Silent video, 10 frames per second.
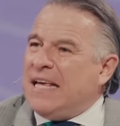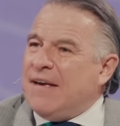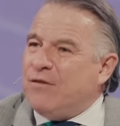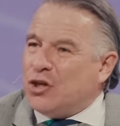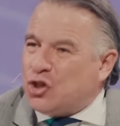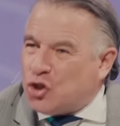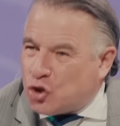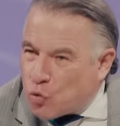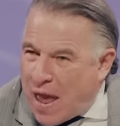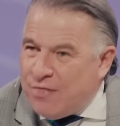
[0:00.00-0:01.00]
would give you
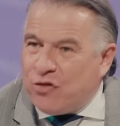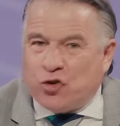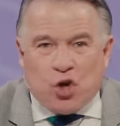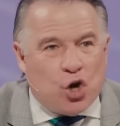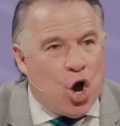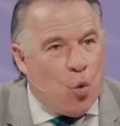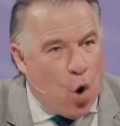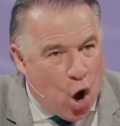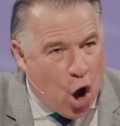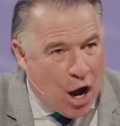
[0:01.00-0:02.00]
strength to
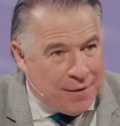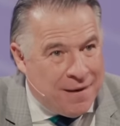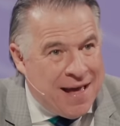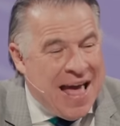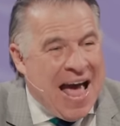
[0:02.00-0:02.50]
go on